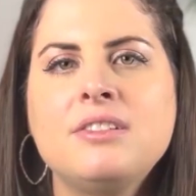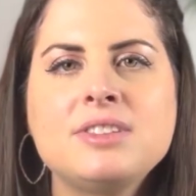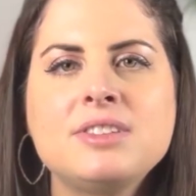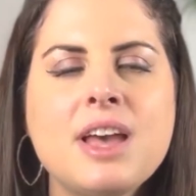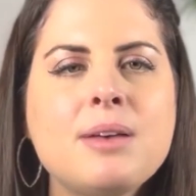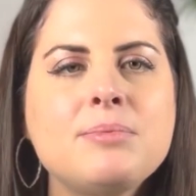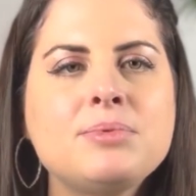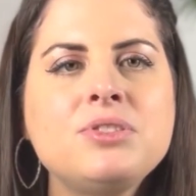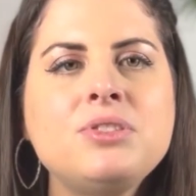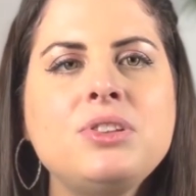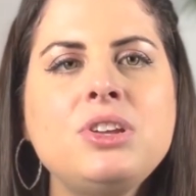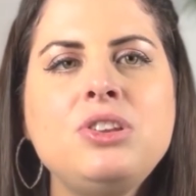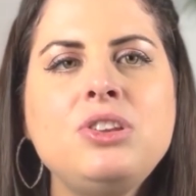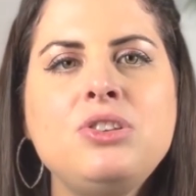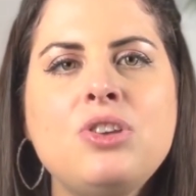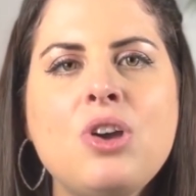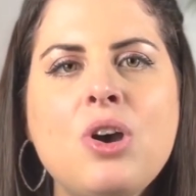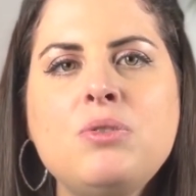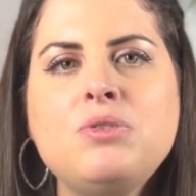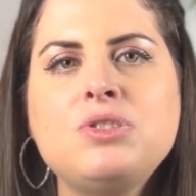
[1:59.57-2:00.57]
is absolutely
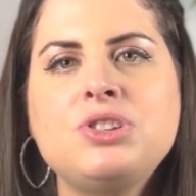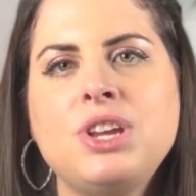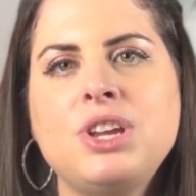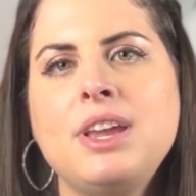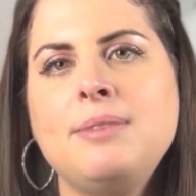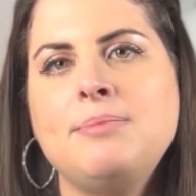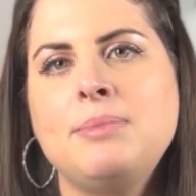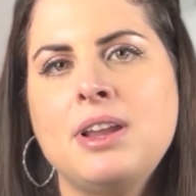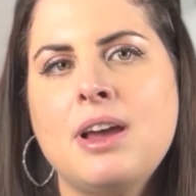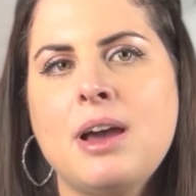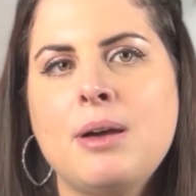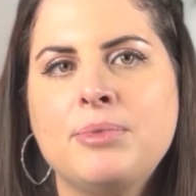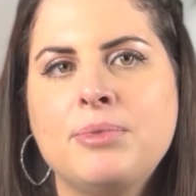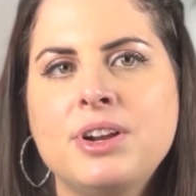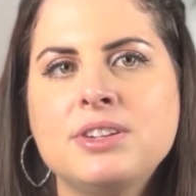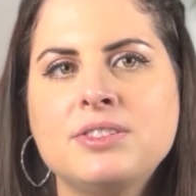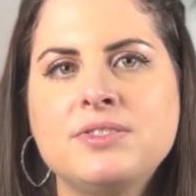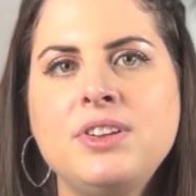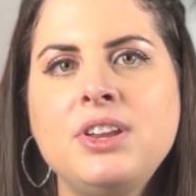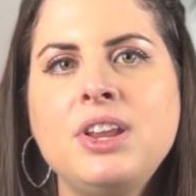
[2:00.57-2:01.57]
no shame in not
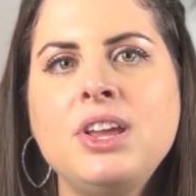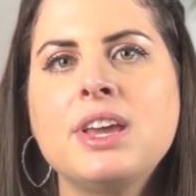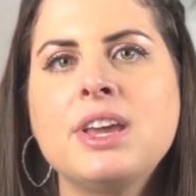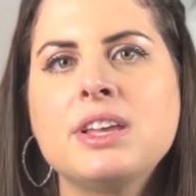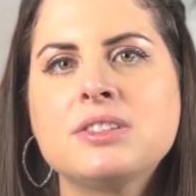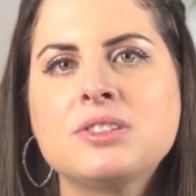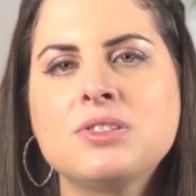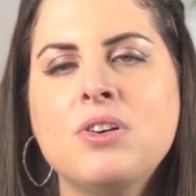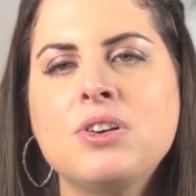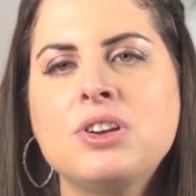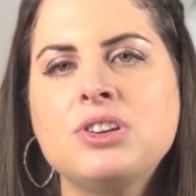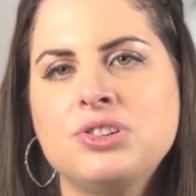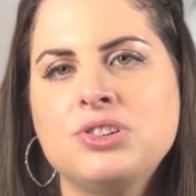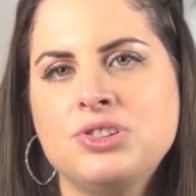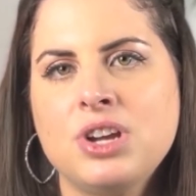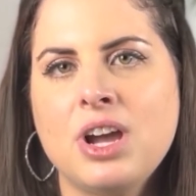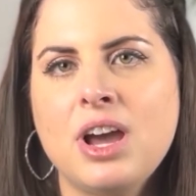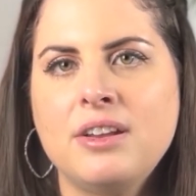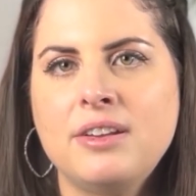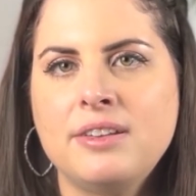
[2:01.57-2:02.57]
breastfeeding as long as your
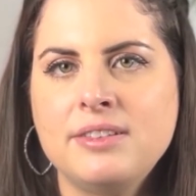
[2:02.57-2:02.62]
child